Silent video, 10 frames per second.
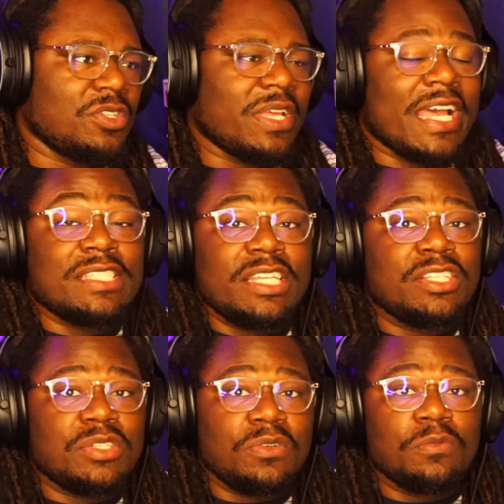You guys
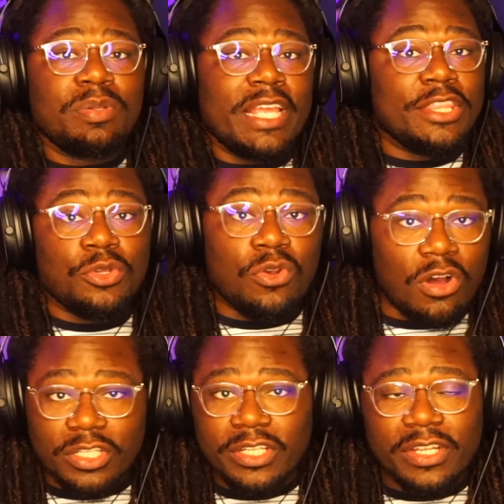need to play through
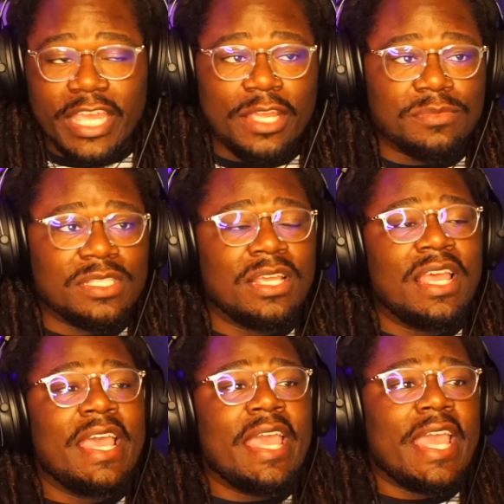all of your games
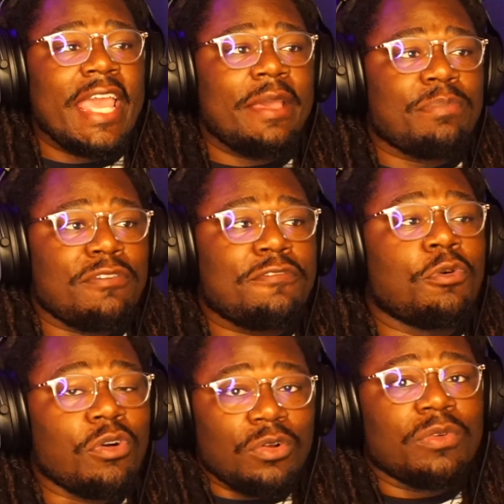and
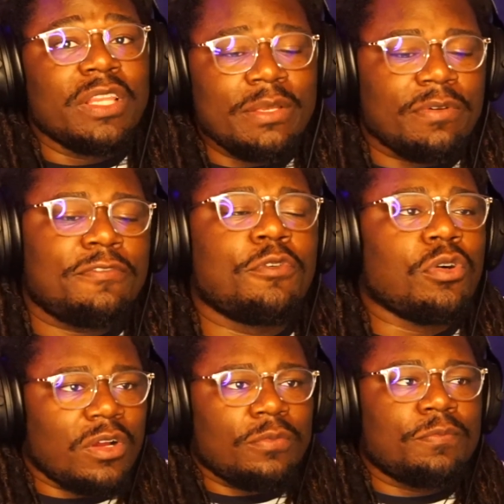before
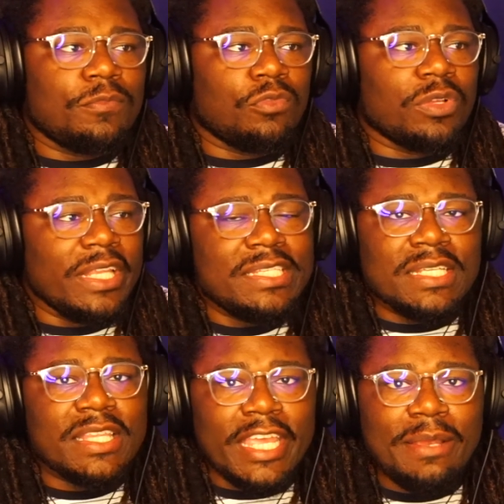
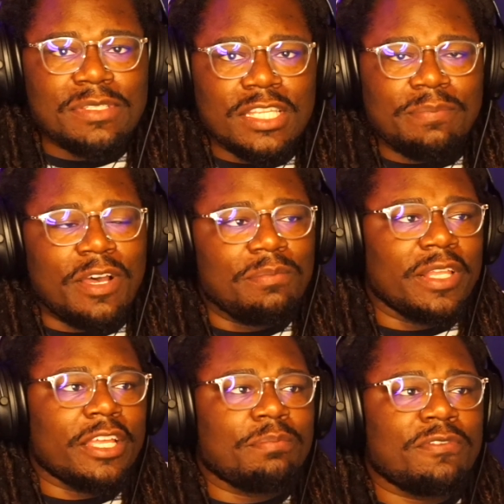releasing the games to the
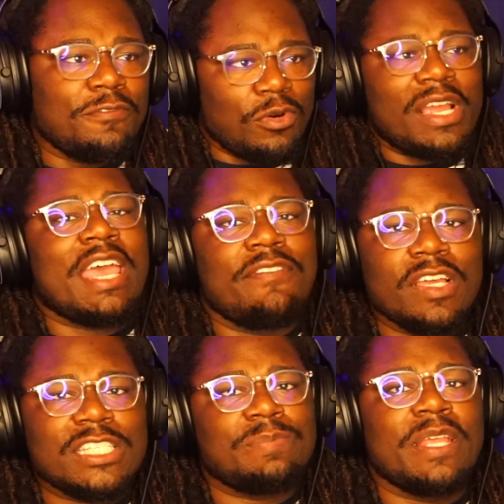public, before having
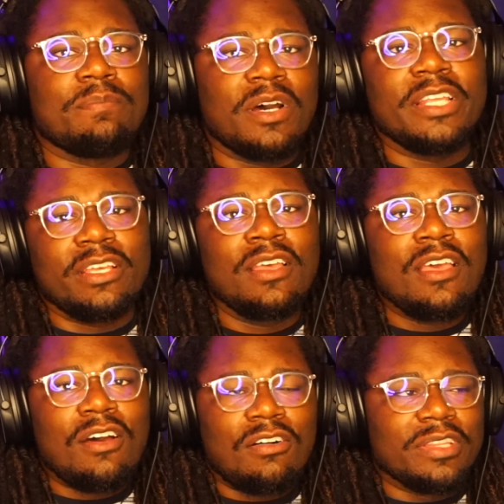to spend money
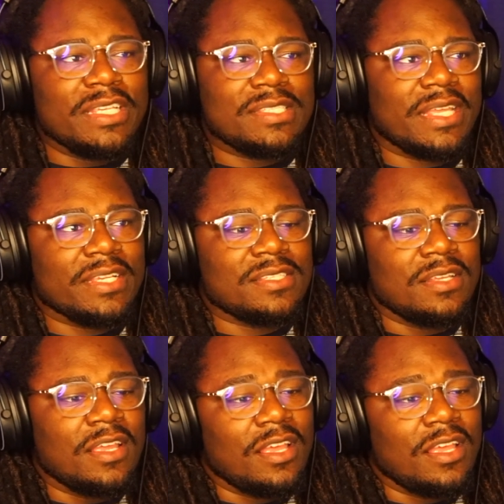on these things.